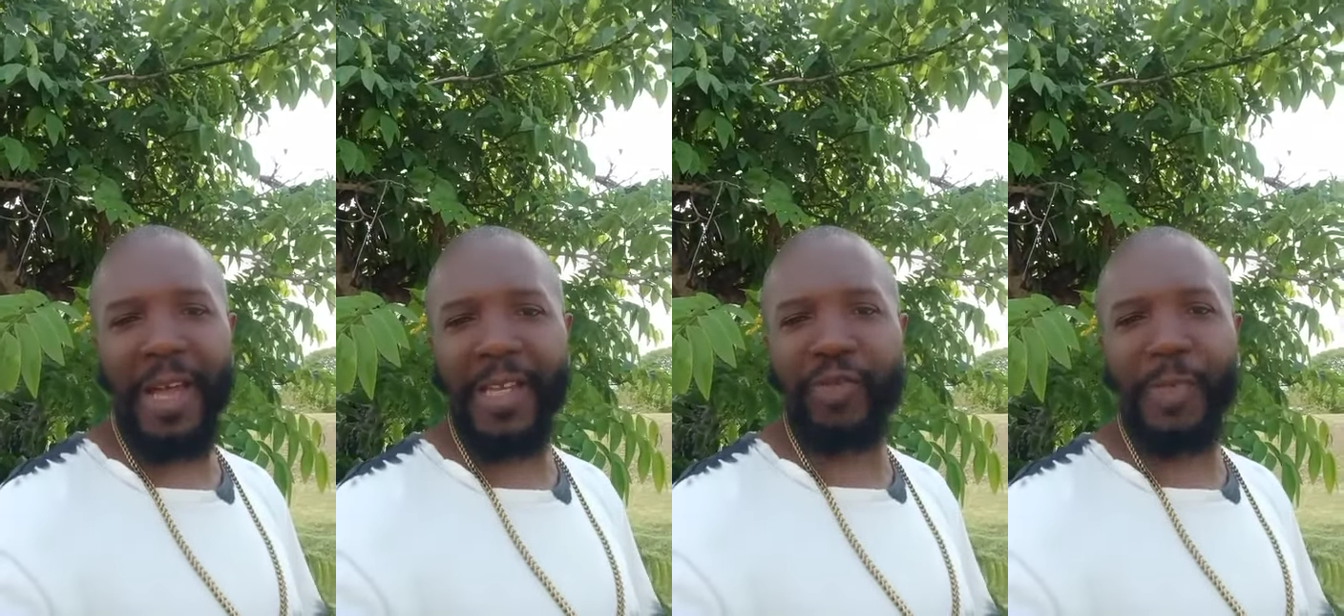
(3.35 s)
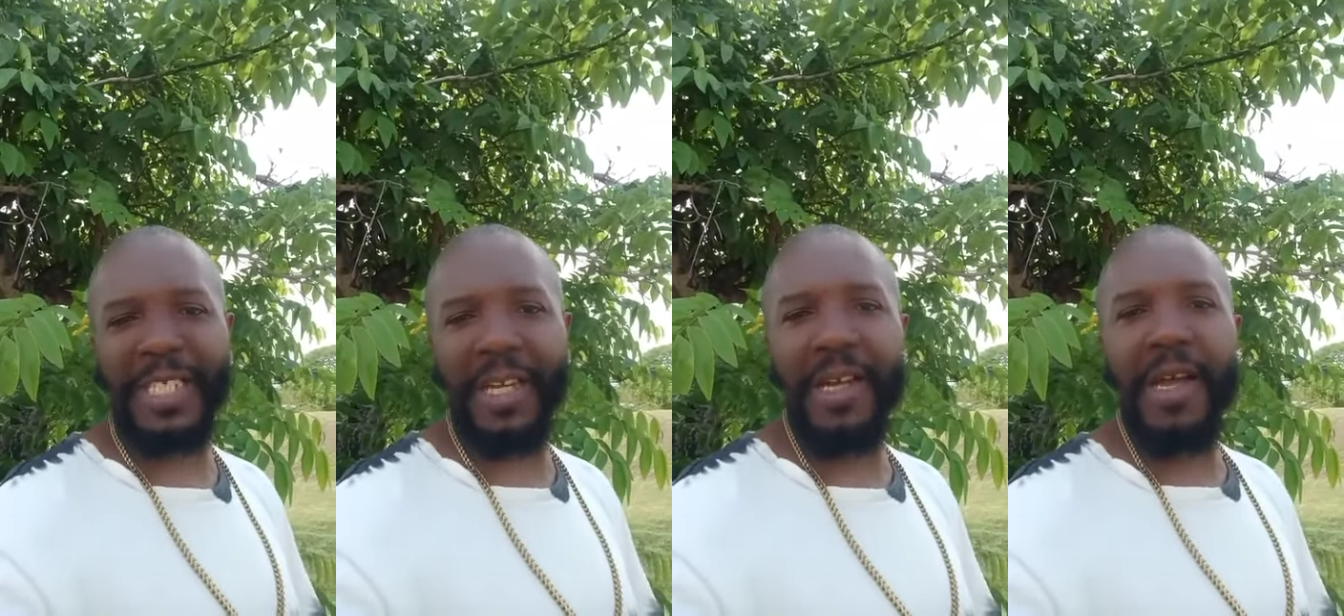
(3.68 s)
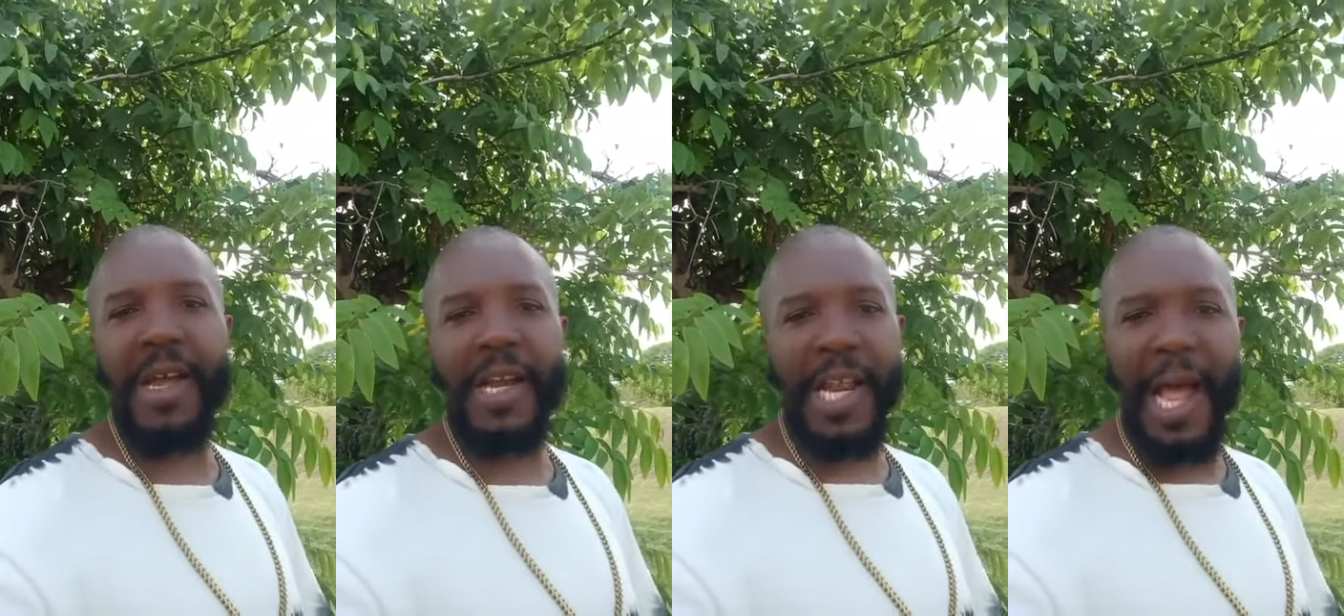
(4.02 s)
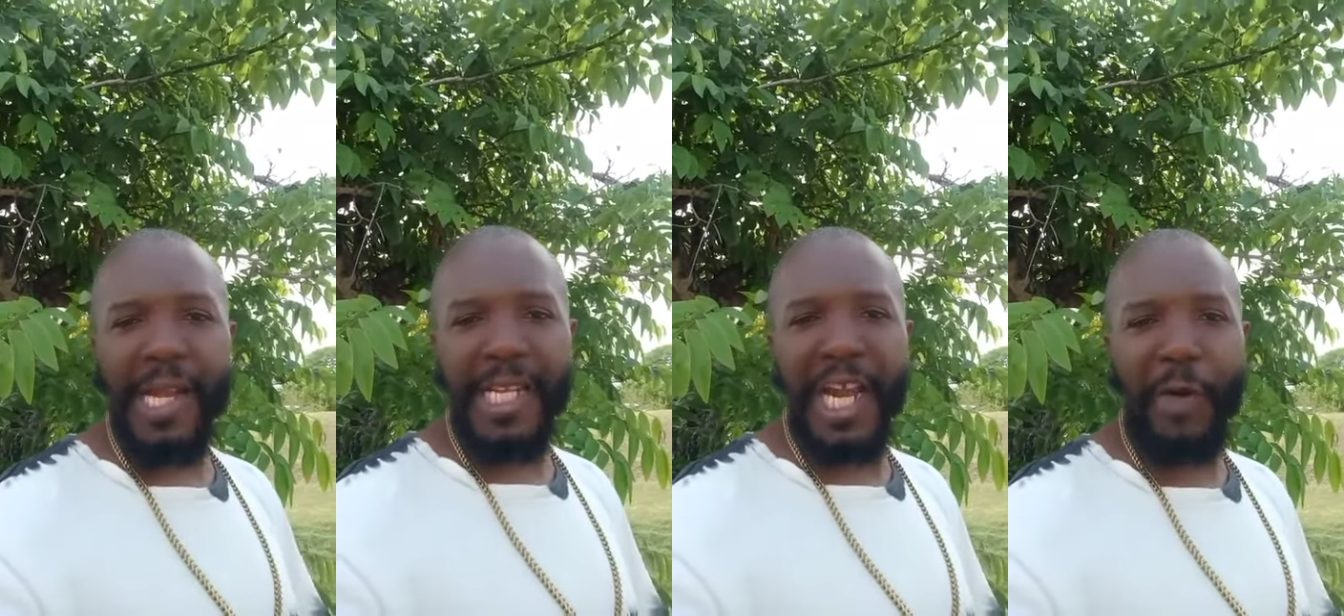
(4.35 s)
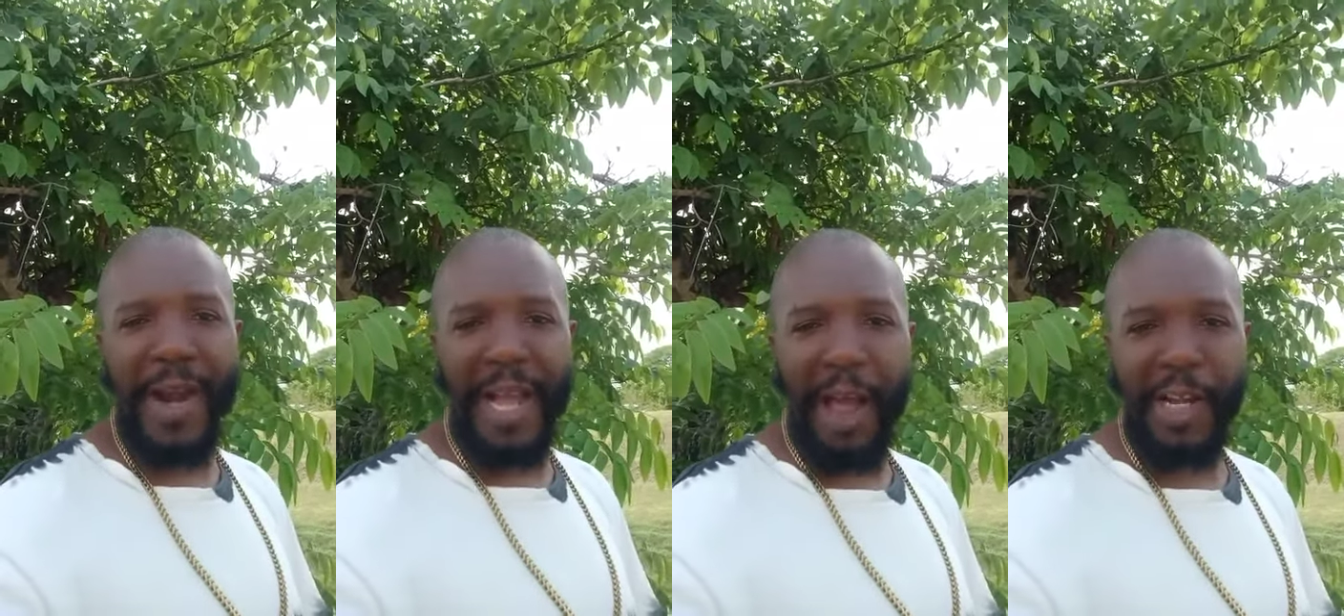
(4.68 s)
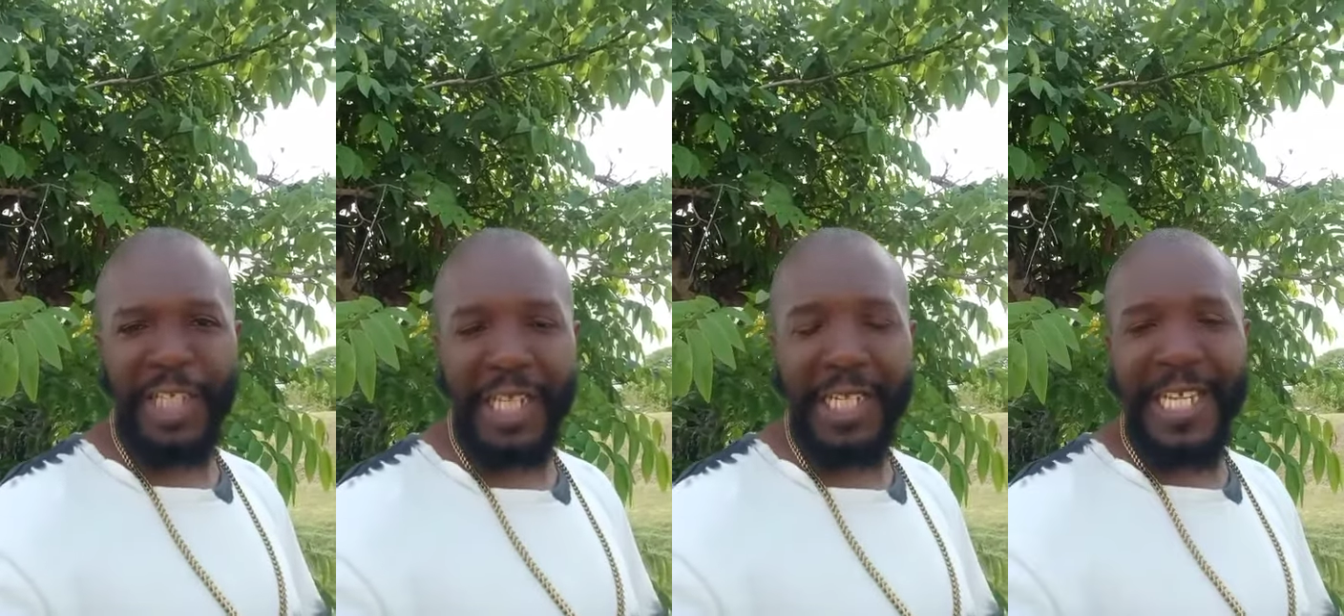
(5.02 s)
You see me, I say, Dont'e Records
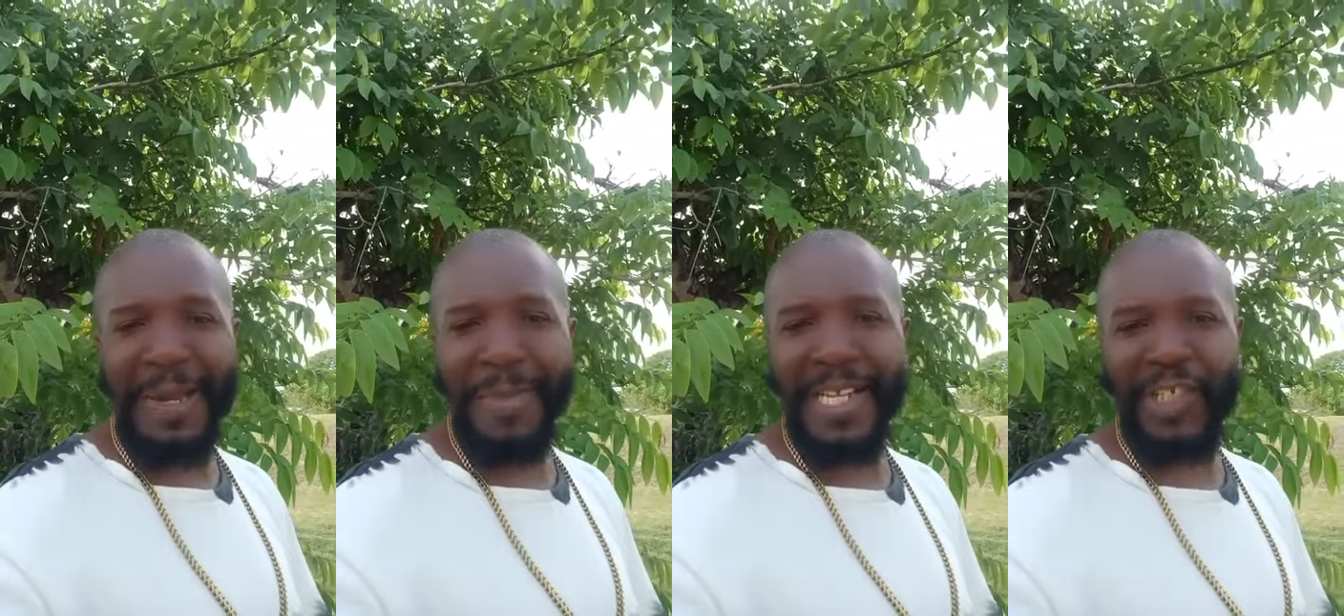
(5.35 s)
Entertainment.